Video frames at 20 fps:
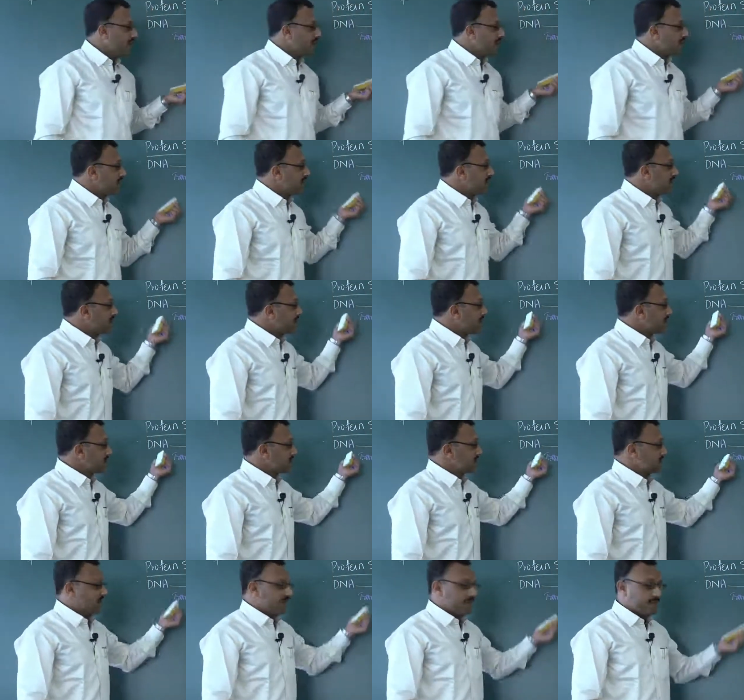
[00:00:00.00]
the
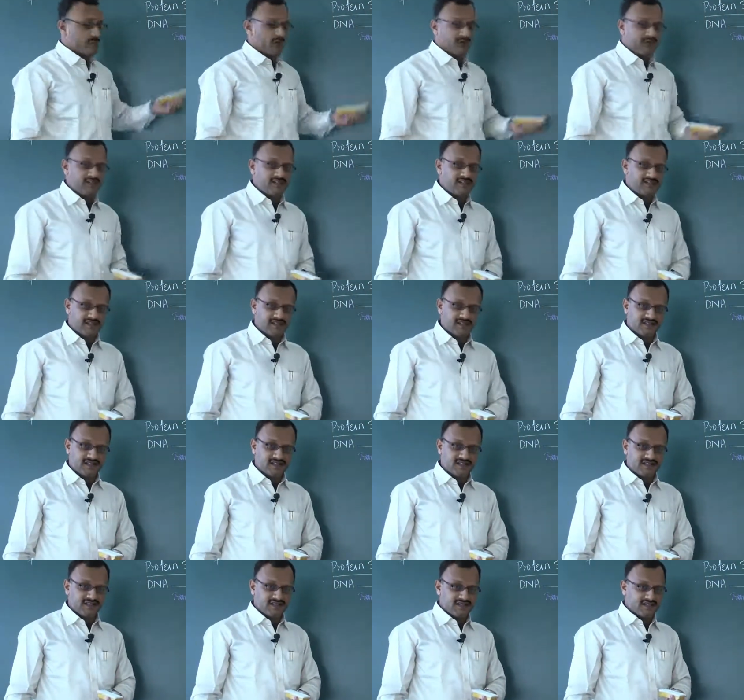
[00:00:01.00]
process of protein
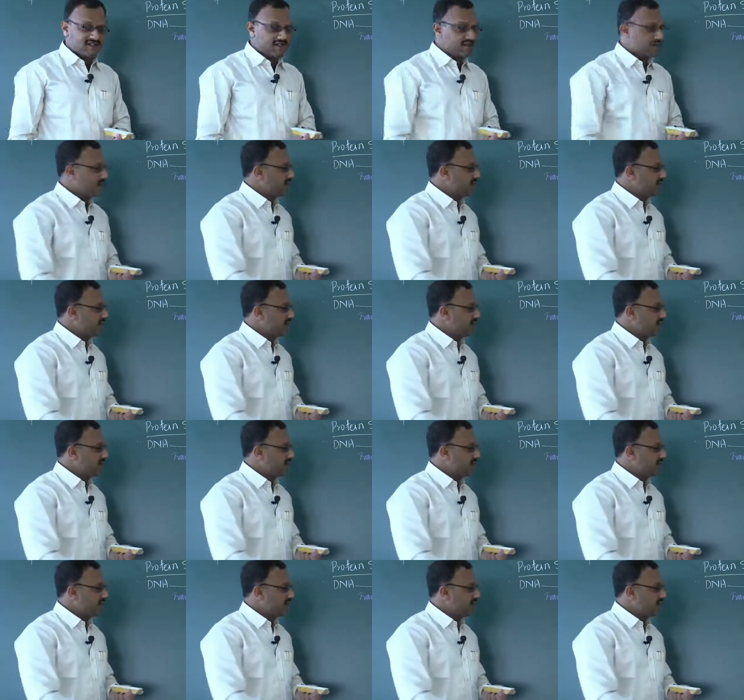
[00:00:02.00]
synthesis